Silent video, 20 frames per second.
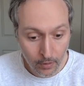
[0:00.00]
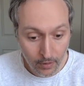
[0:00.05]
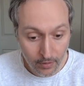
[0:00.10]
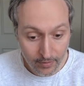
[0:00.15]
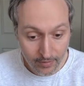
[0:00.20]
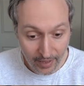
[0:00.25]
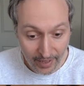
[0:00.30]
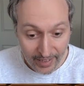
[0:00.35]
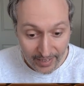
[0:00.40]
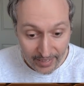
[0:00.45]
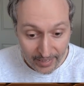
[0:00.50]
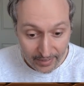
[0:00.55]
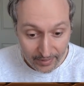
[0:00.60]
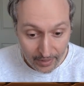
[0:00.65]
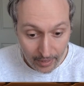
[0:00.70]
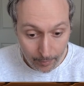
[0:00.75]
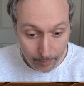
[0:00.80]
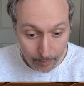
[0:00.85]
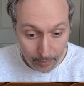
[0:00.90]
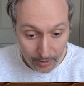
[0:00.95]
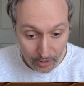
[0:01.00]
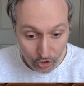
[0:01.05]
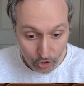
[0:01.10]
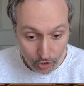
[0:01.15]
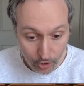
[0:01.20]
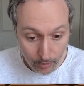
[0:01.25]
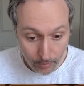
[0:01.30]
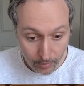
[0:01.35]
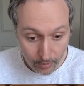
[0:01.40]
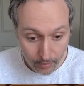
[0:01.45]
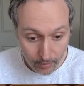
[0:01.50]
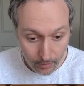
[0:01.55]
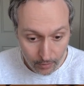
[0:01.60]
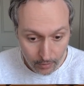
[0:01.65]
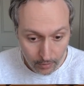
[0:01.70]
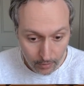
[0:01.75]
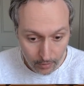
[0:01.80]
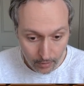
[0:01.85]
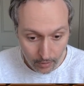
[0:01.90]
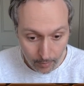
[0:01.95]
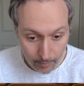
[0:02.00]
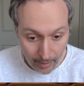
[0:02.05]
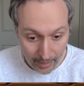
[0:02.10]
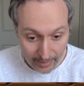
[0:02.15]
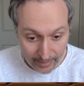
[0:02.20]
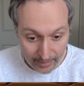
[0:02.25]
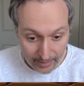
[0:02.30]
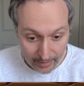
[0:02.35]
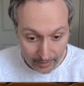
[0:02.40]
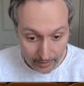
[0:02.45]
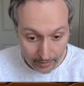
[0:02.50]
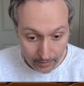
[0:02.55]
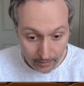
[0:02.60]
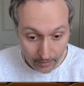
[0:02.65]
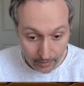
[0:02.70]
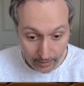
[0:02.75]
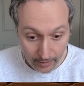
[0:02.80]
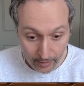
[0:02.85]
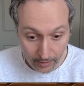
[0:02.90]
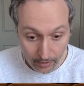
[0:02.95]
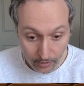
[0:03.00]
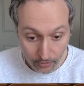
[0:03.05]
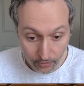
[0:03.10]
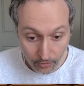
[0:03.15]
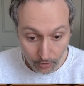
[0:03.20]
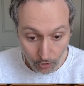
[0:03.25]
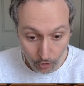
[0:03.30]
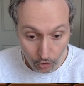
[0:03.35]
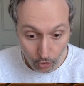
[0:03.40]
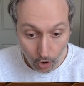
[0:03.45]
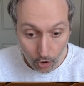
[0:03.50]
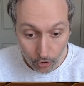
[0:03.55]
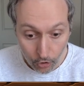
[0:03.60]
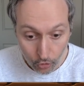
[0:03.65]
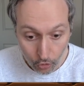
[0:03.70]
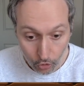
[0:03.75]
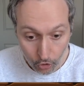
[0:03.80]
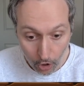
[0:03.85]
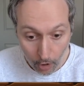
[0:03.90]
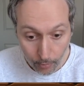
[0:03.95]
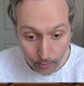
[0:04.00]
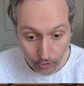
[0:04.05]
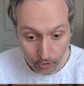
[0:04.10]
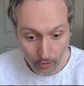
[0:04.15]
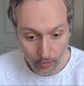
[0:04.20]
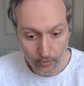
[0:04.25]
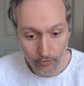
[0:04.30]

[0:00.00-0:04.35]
taking that bishop back here is not a good option.